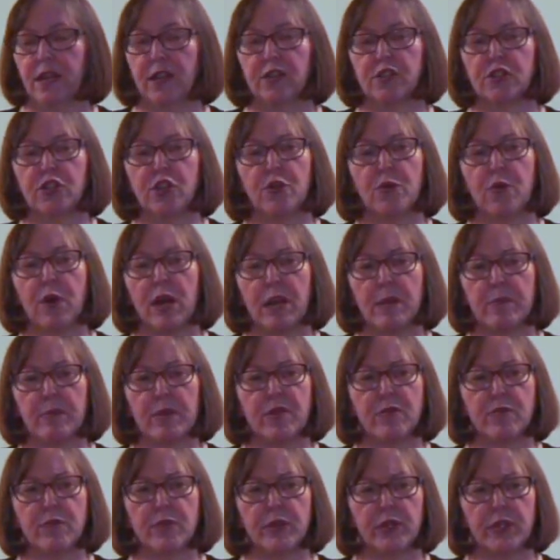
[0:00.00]
So you want to
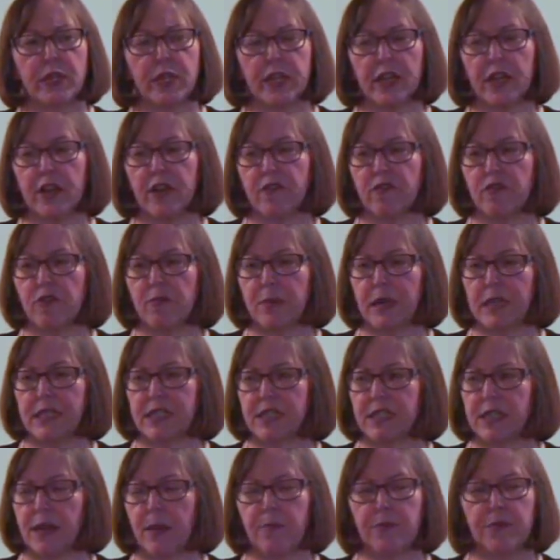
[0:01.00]
be really careful about
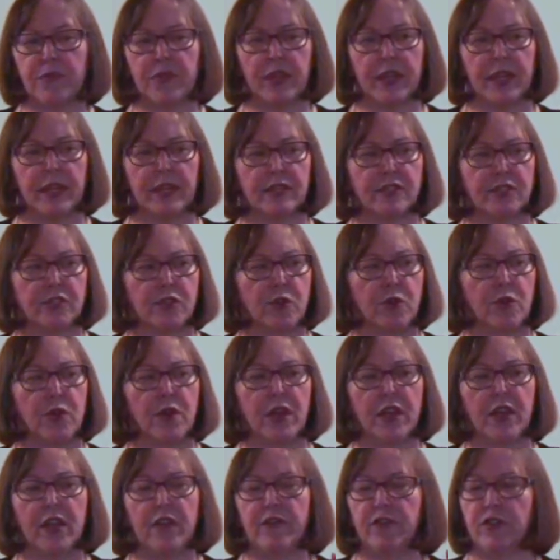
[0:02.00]
some things. So
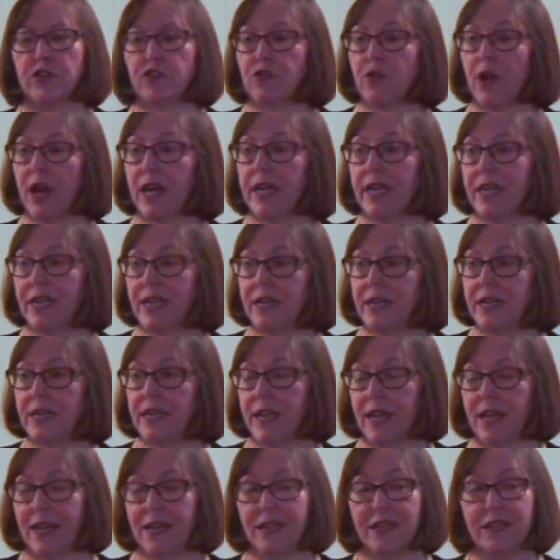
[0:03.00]
if you try to
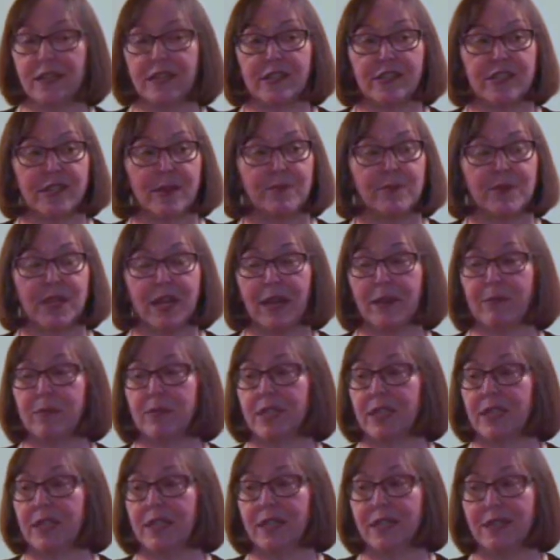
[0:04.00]
indent,
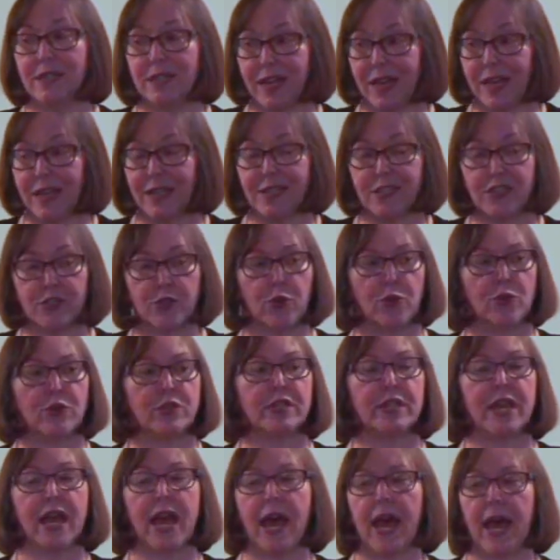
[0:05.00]
sometimes indents or
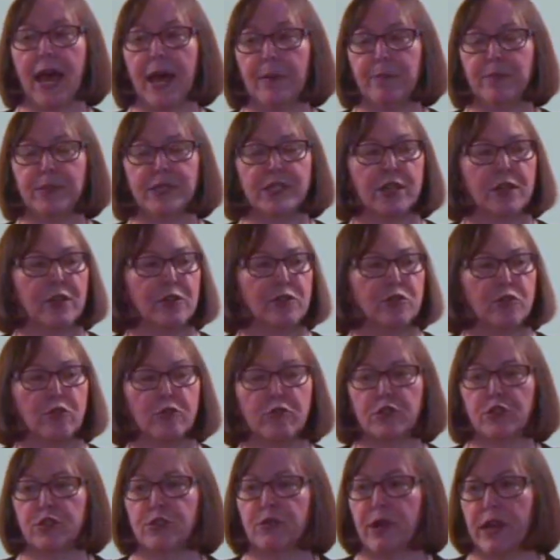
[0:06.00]
tabs
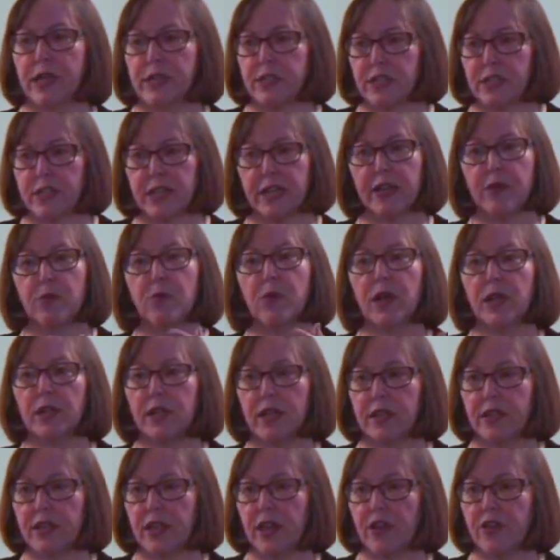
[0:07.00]
don't translate well
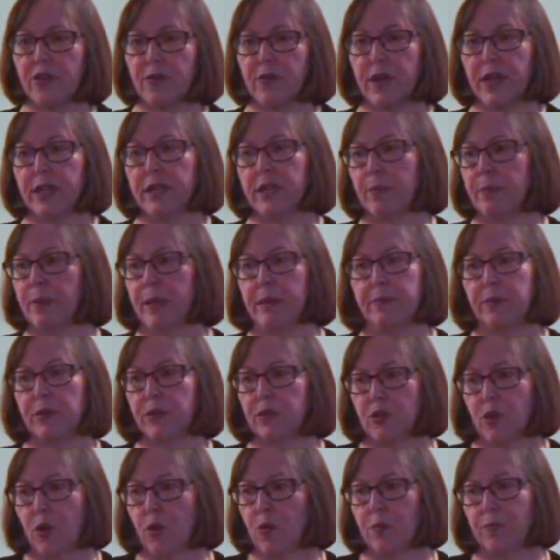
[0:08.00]
on the other end. People
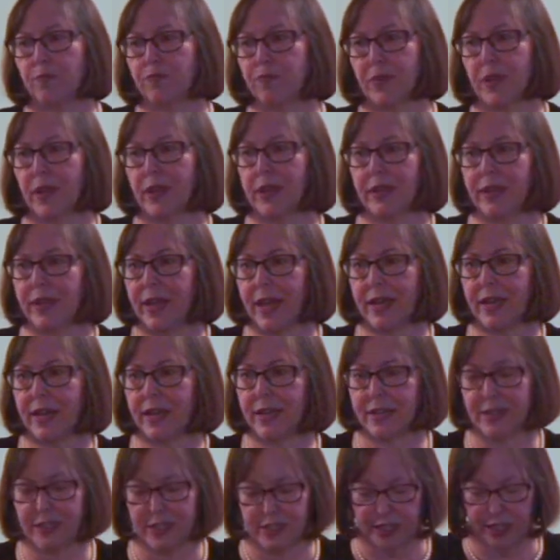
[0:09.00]
don't get
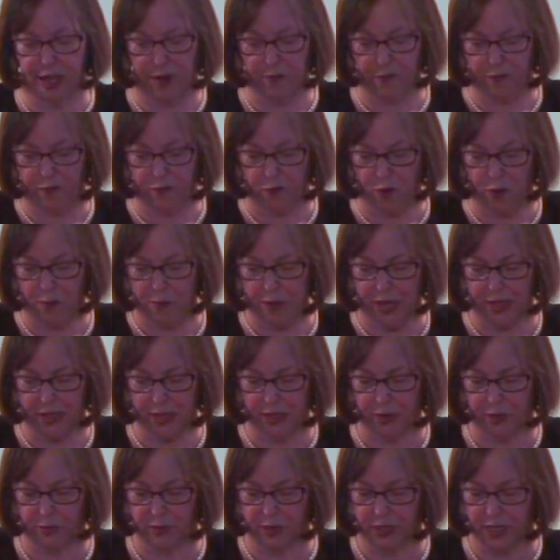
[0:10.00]
it in the same format
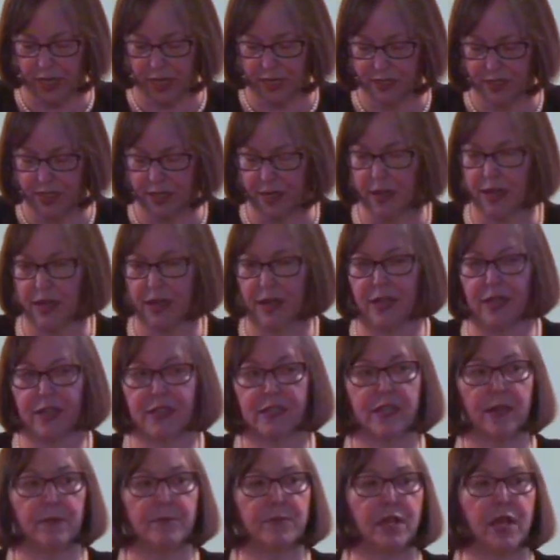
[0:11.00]
that you sent it.
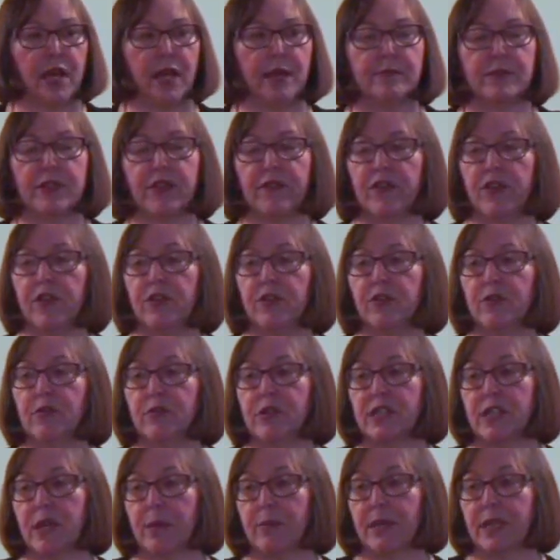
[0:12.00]
Sometimes if you
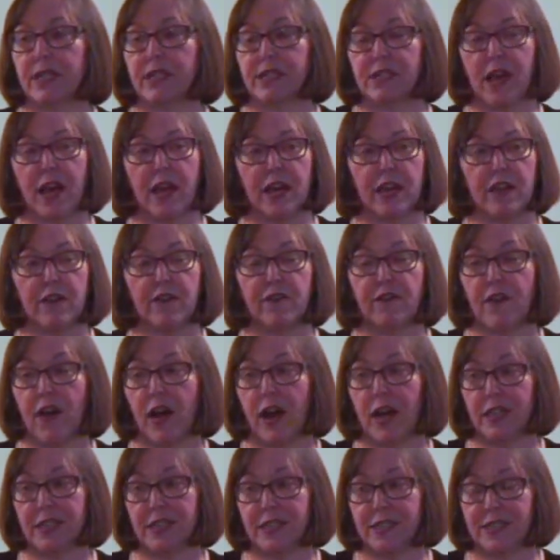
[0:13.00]
use some exotic
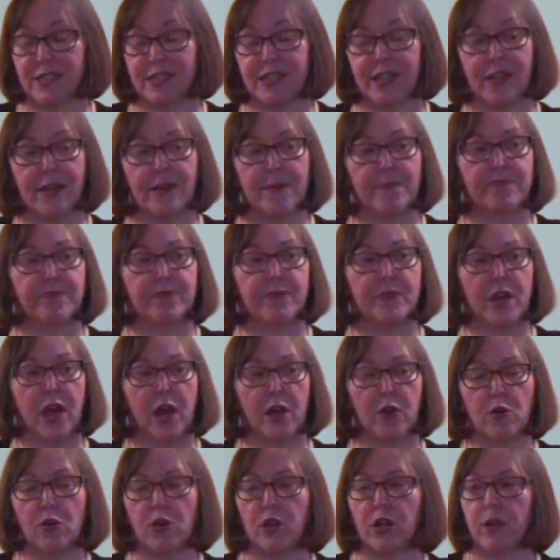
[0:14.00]
fonts,
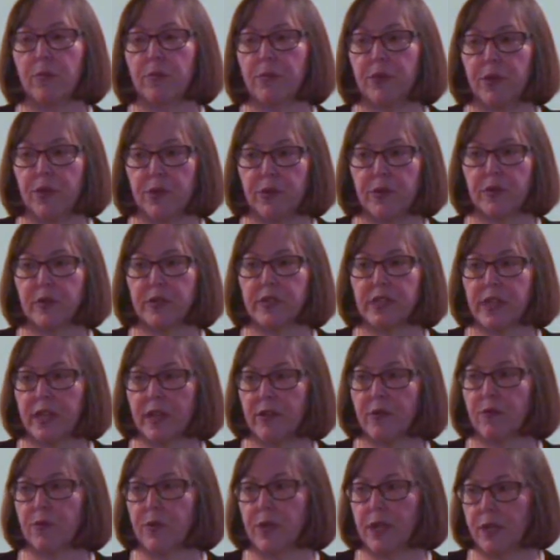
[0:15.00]
not all computers
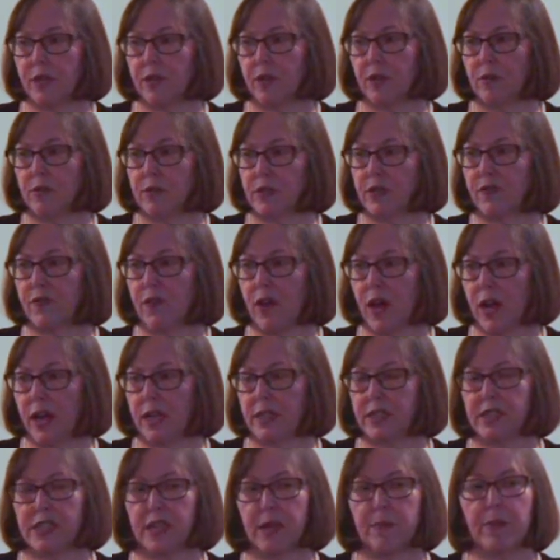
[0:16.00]
can read those
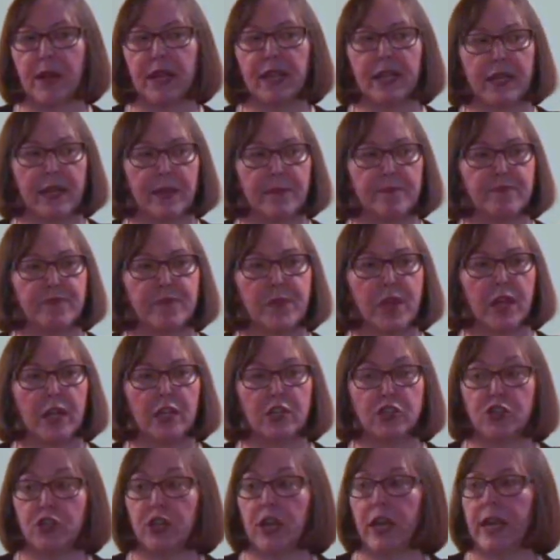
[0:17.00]
fonts. They might get
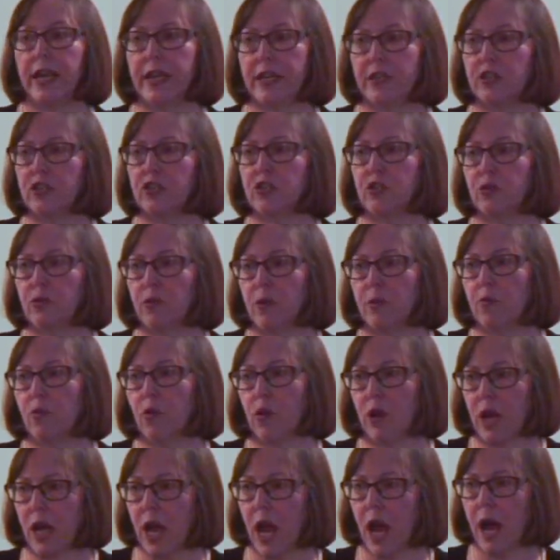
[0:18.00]
changed to a
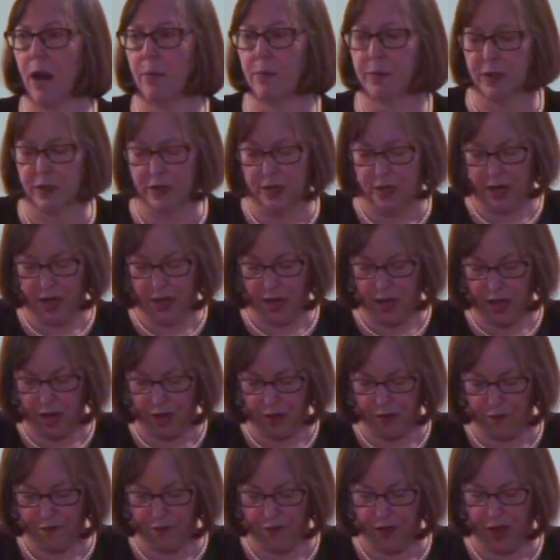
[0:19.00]
more common
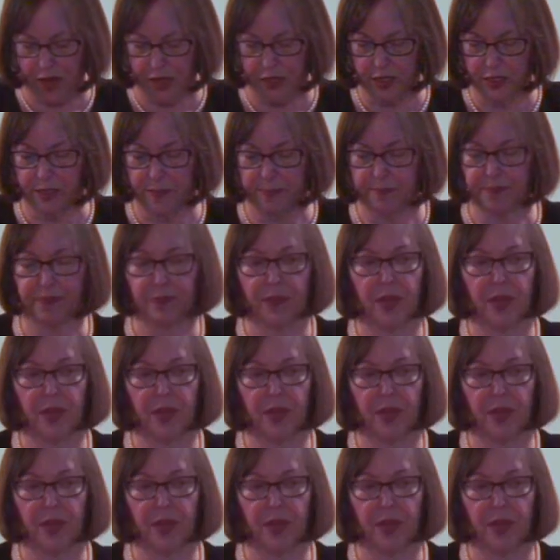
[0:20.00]
uh, font.